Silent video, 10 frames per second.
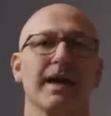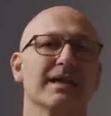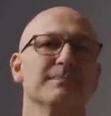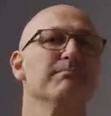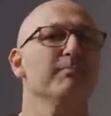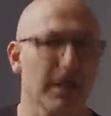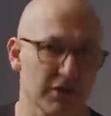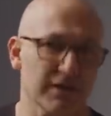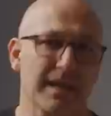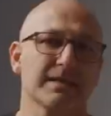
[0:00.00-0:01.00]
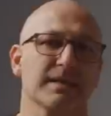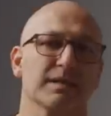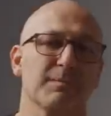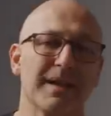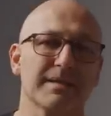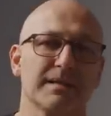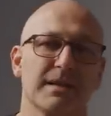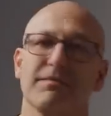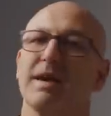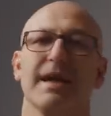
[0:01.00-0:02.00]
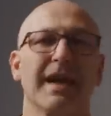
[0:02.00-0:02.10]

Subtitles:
is much less expensive.